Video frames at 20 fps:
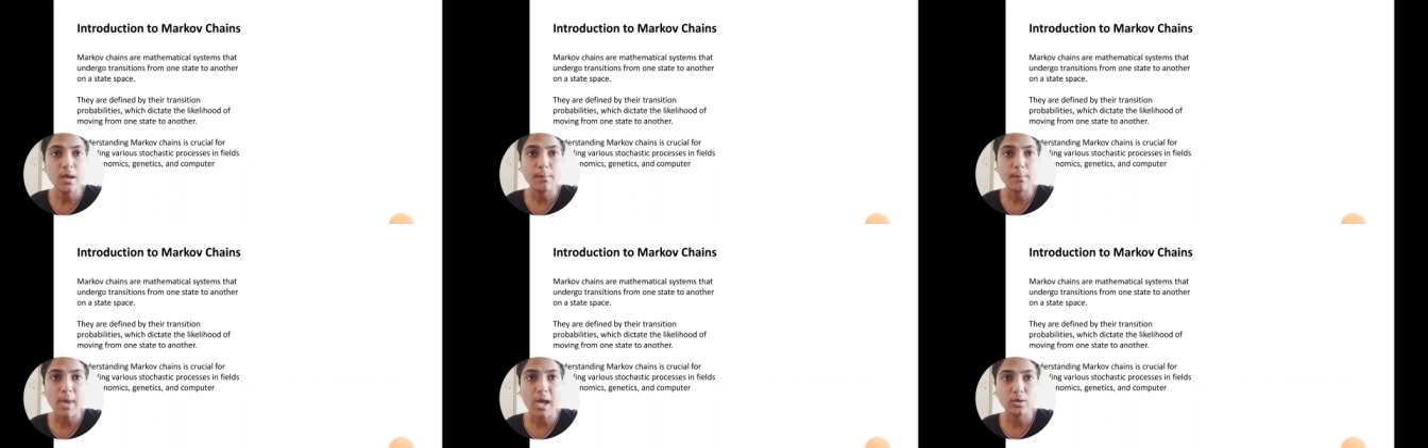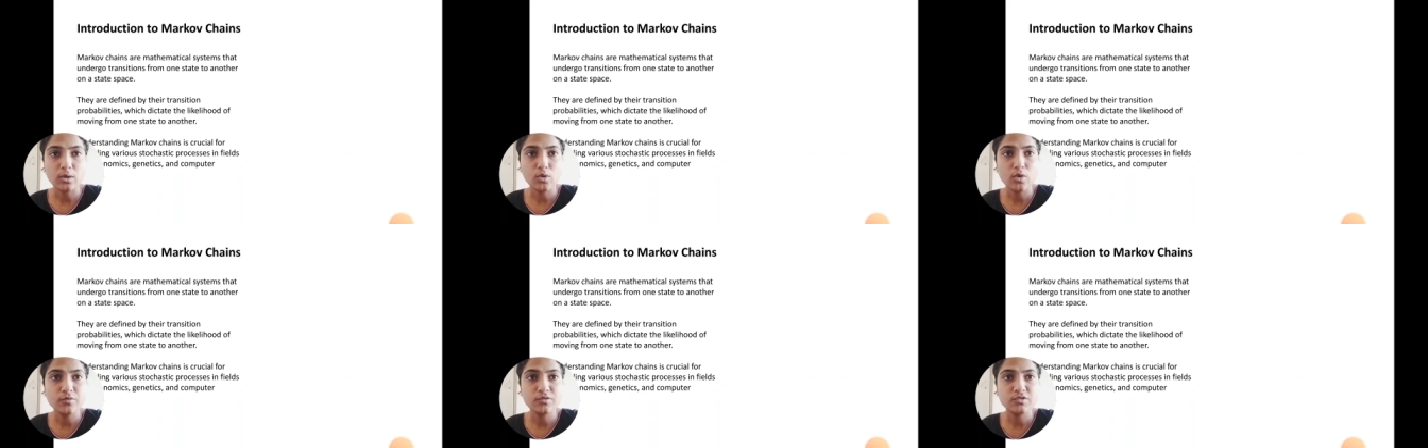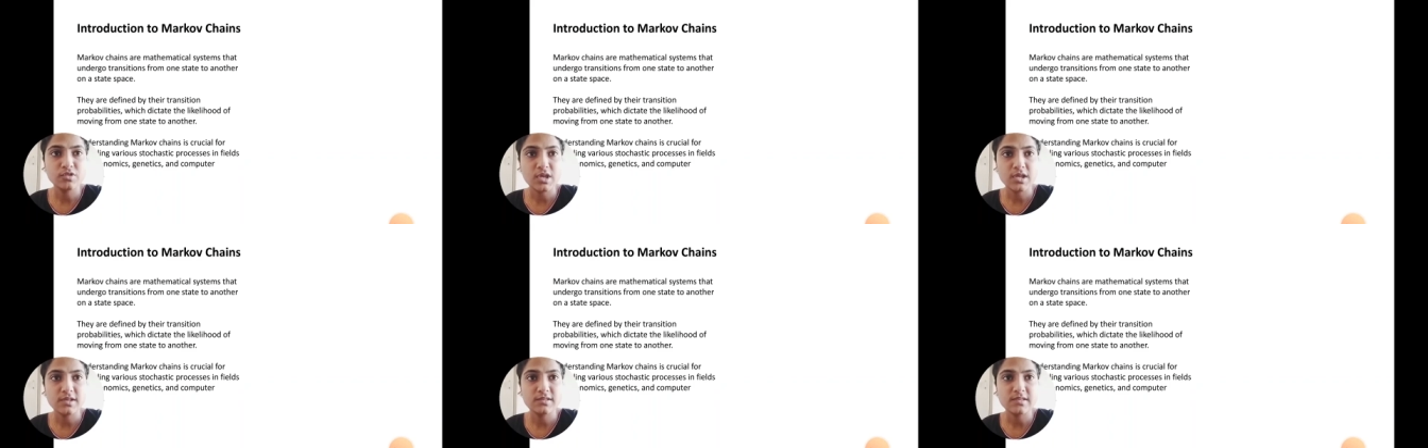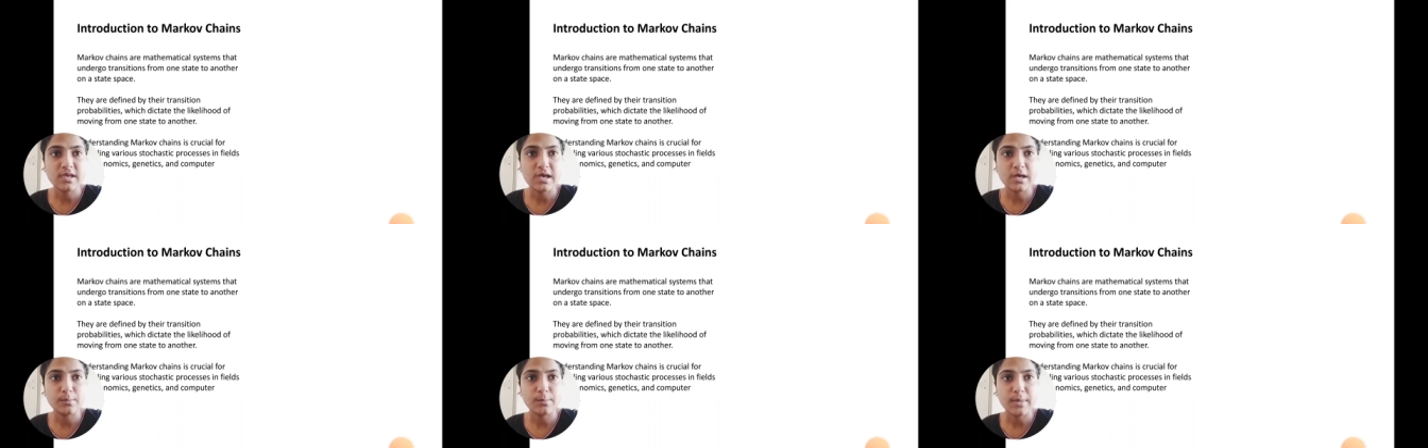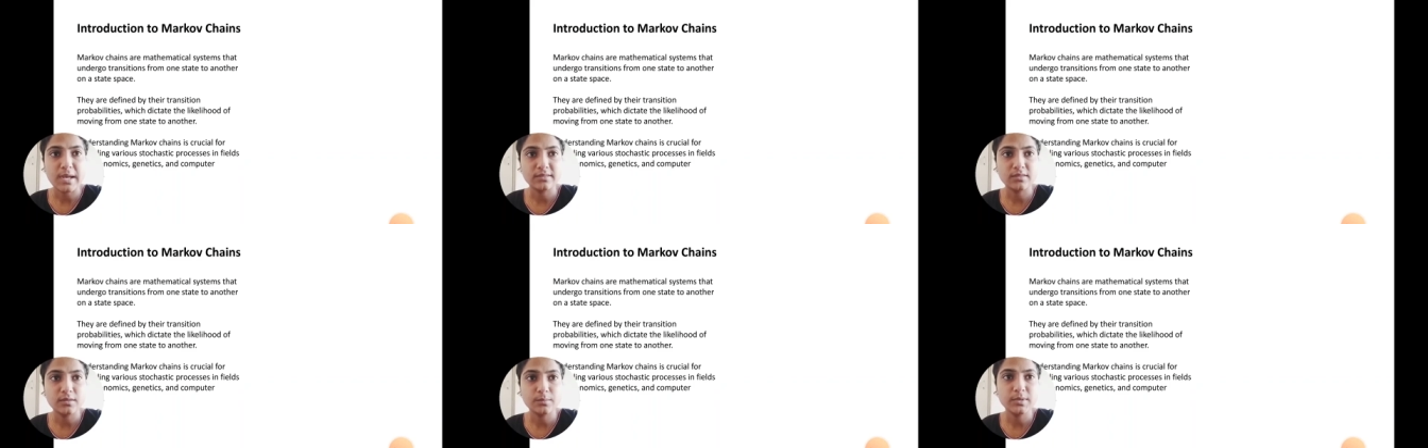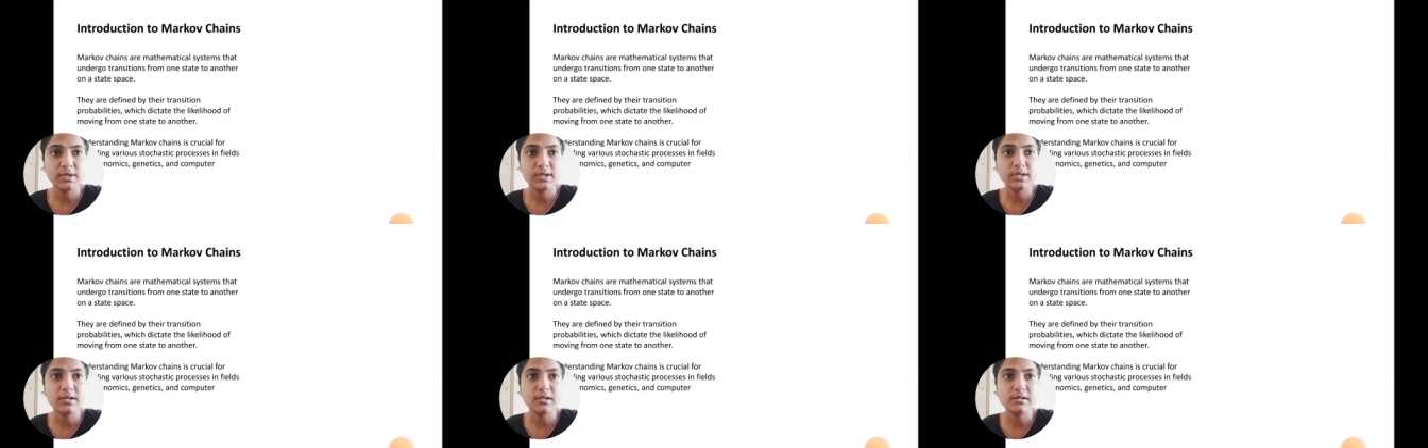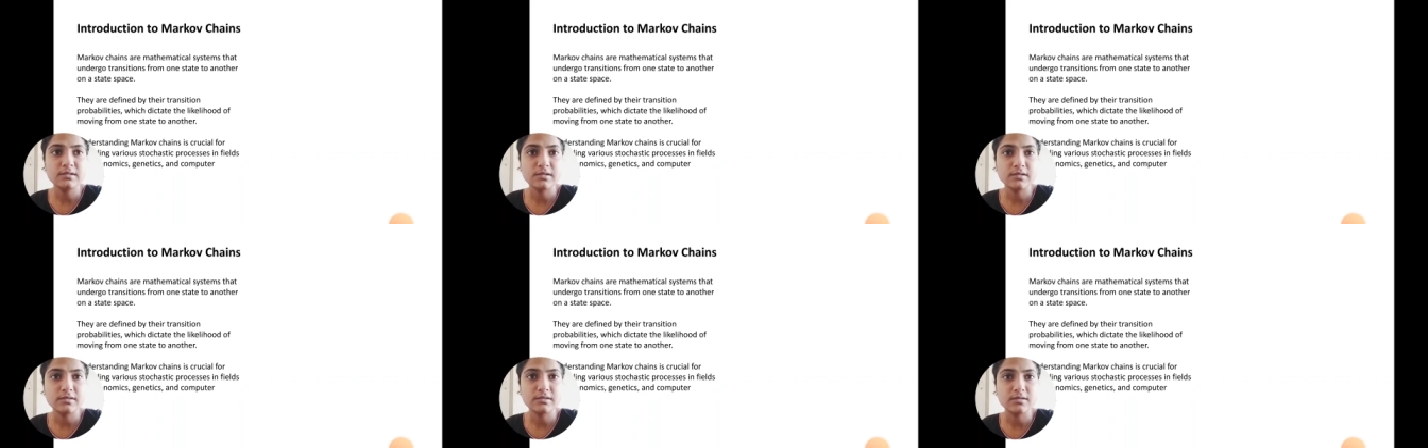Markov chains are
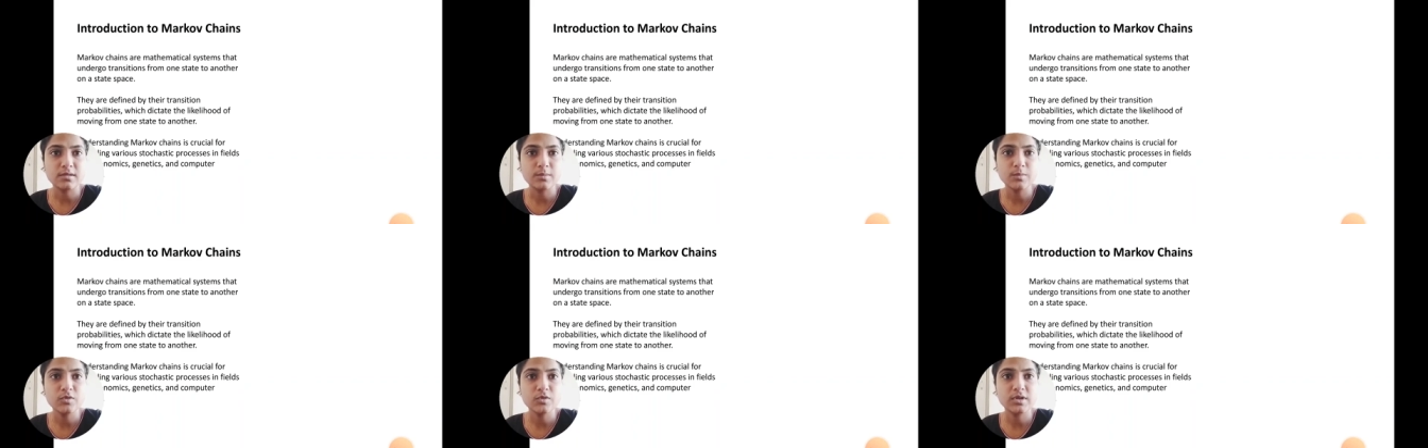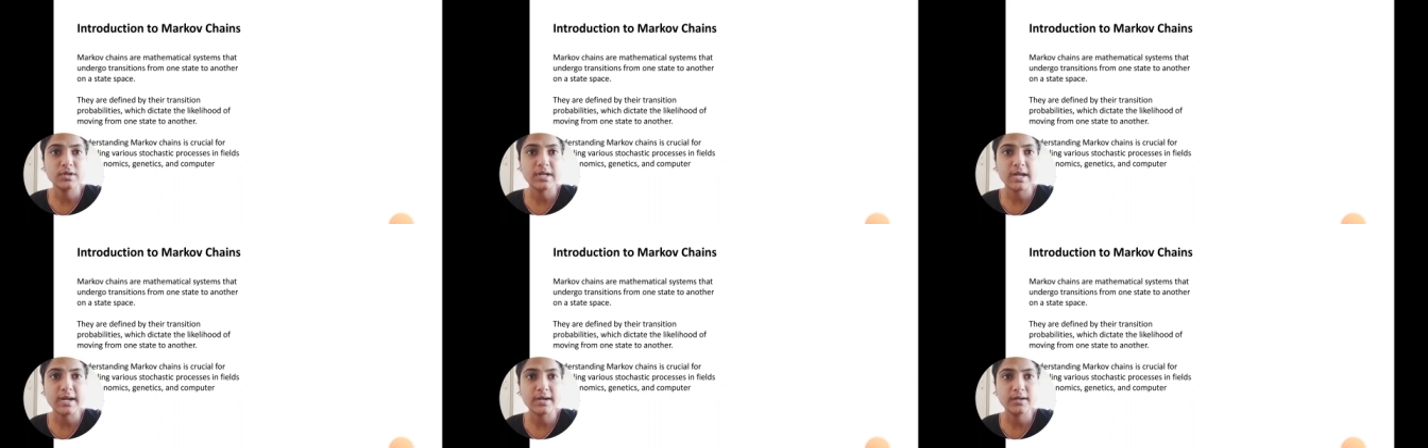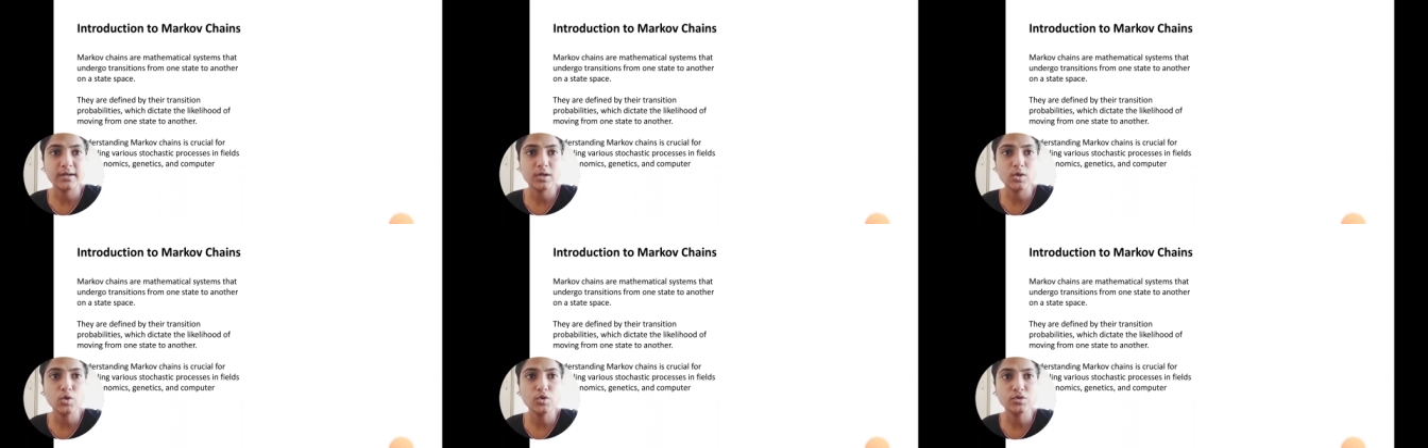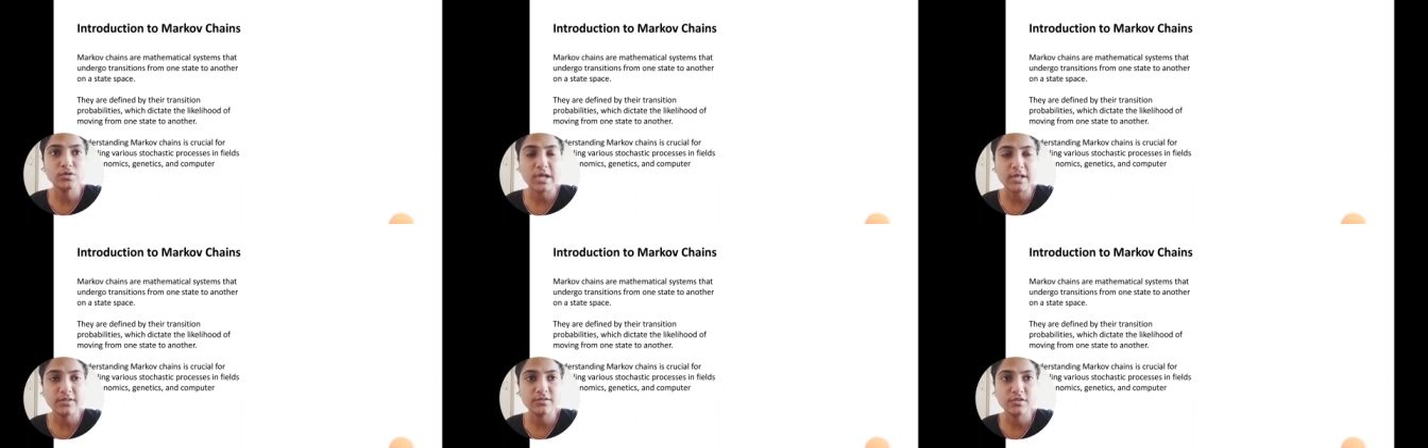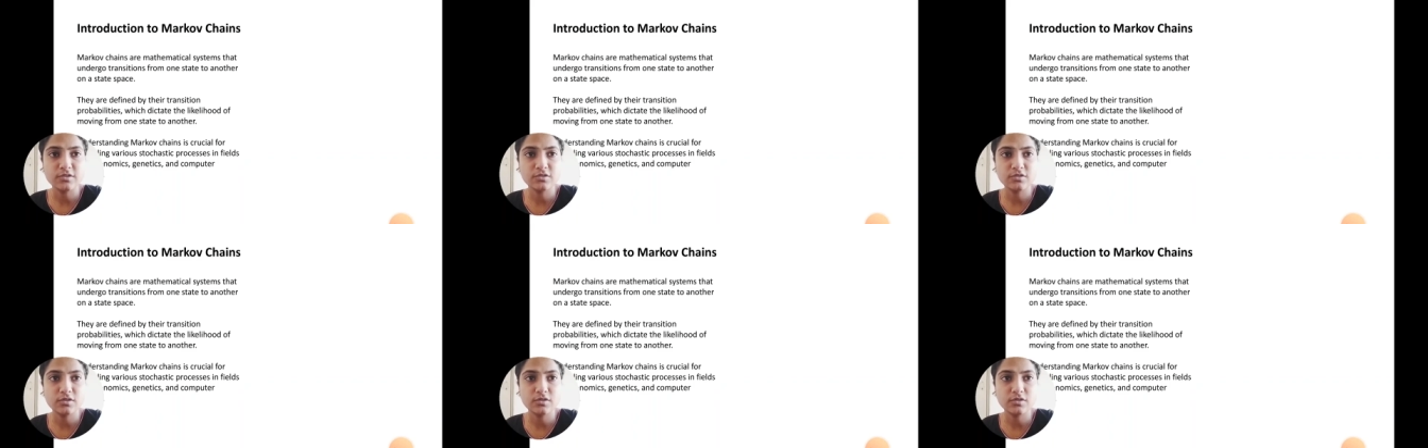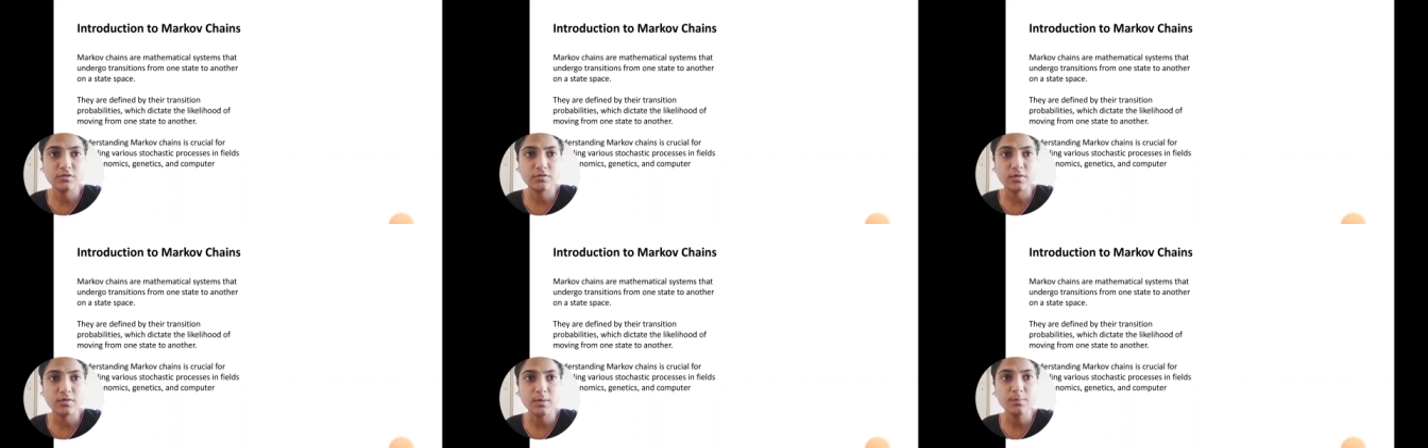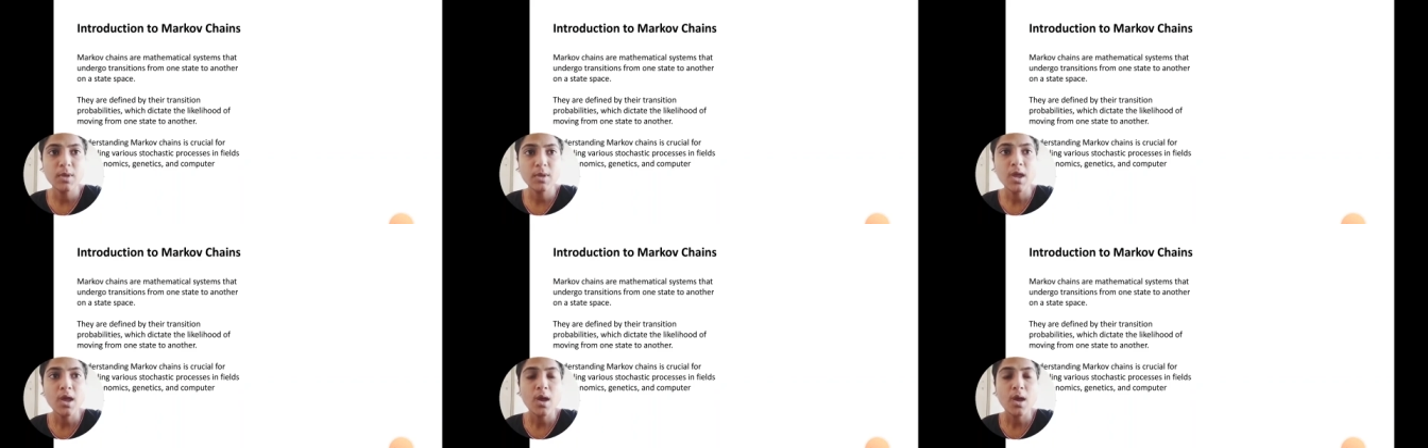mathematical systems that undergo transitions from